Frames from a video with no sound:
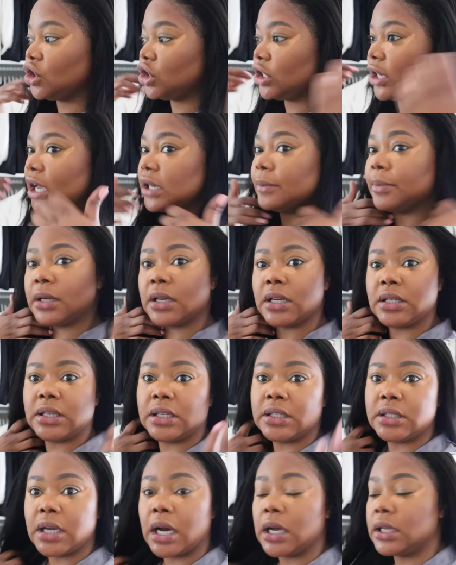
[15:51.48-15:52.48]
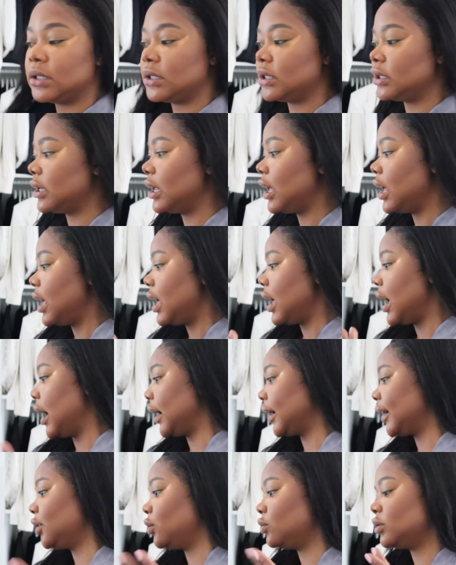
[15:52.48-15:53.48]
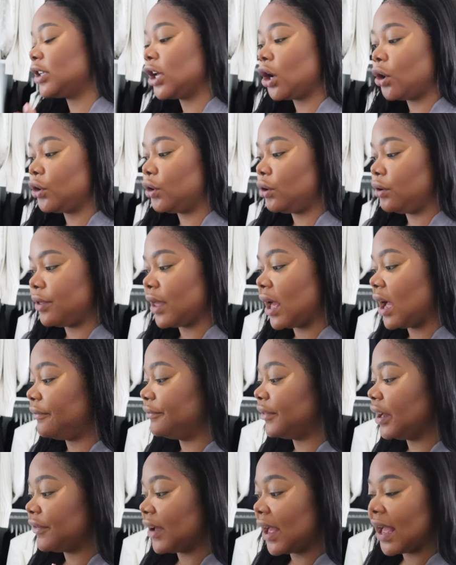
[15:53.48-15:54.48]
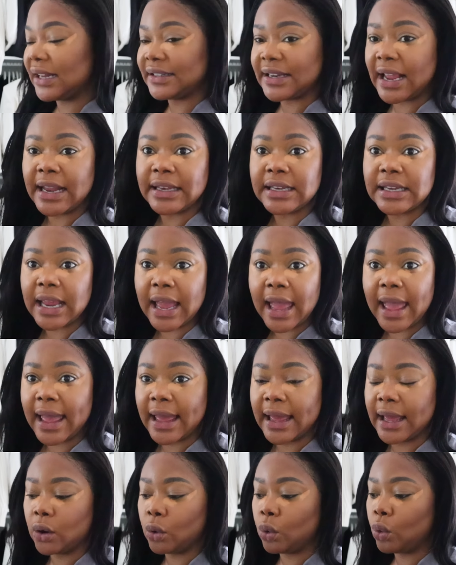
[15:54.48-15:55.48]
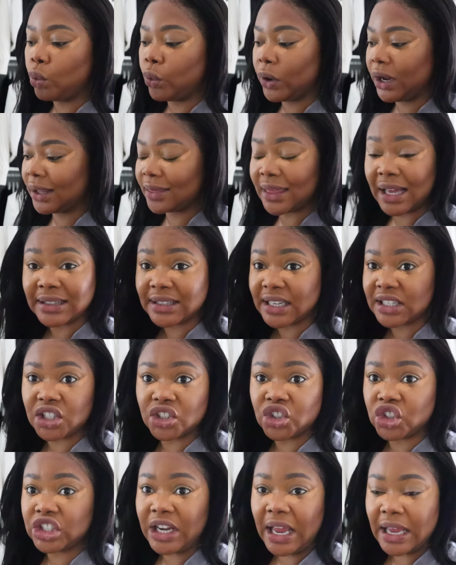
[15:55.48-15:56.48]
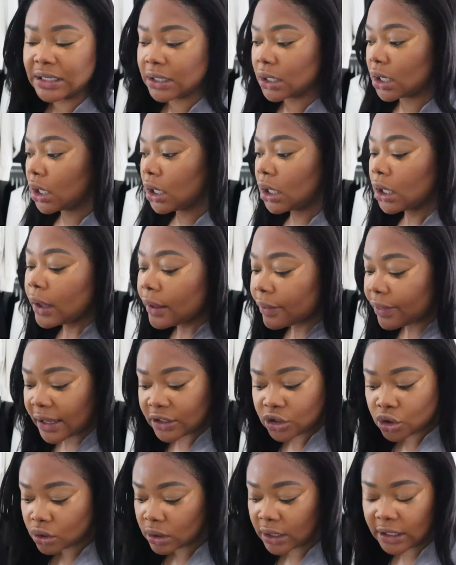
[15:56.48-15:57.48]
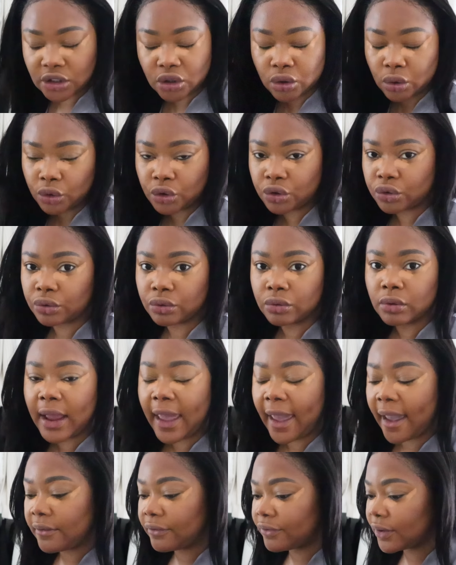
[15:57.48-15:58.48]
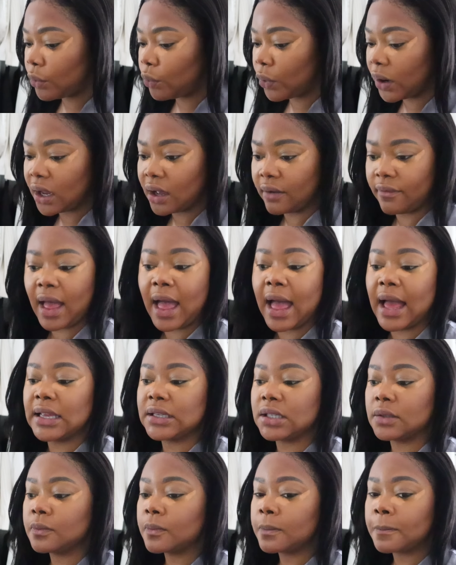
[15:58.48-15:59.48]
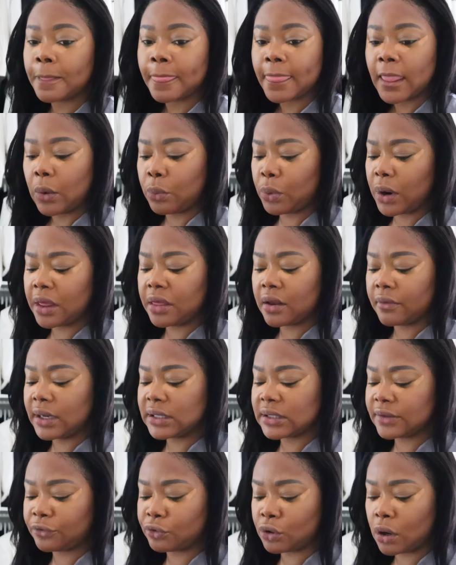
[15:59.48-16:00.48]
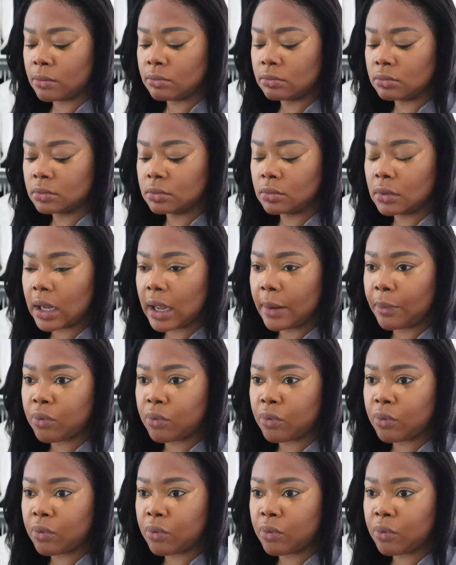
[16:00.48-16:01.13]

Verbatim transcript: shed because it does i cannot tell you that i've never had any hair or wig that doesn't shed that's it's not true every wig i've had whether it's from a